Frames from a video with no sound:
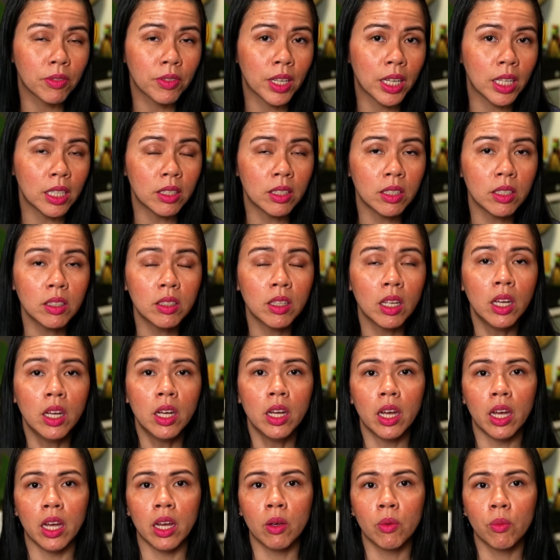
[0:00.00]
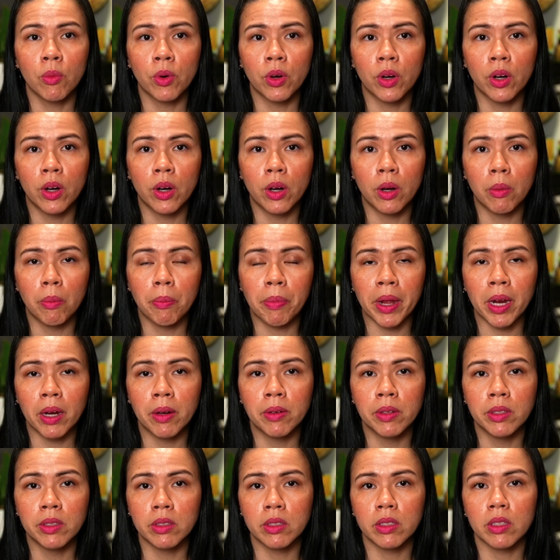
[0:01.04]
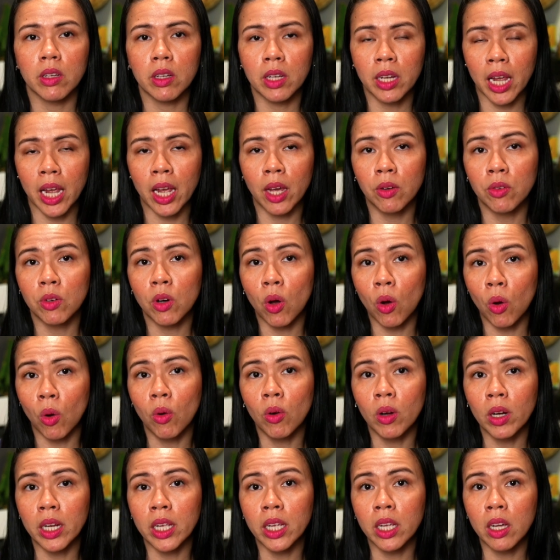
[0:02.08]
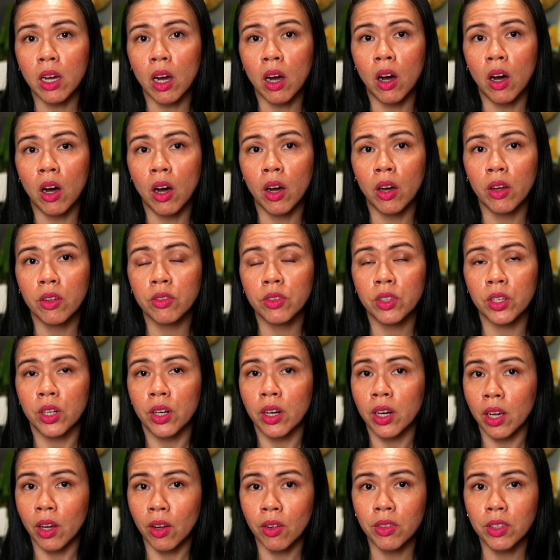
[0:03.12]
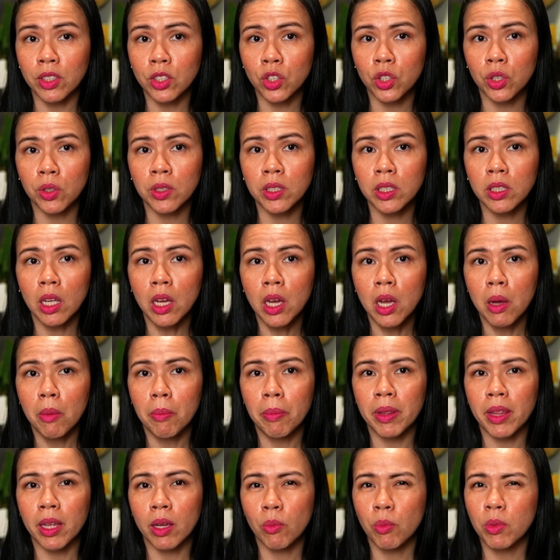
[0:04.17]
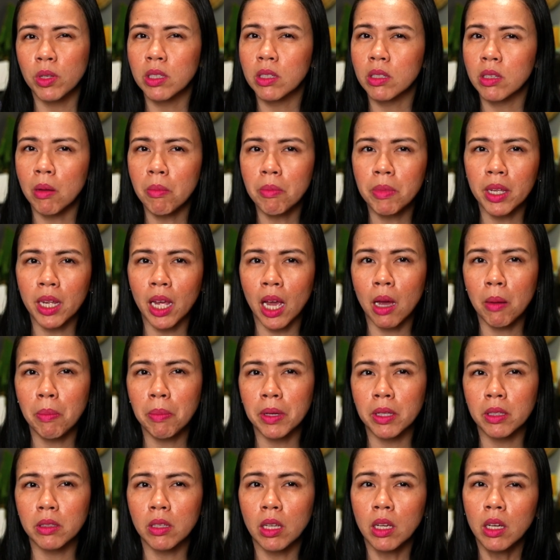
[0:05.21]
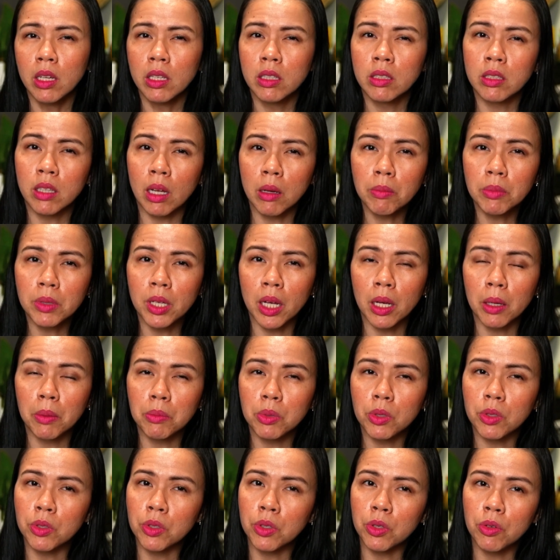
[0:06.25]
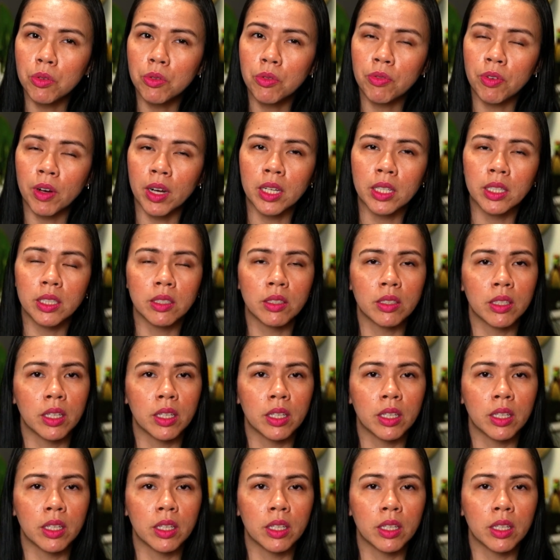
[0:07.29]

of cases and where parents count only on their health insurance, but then when something happens, sometimes you find the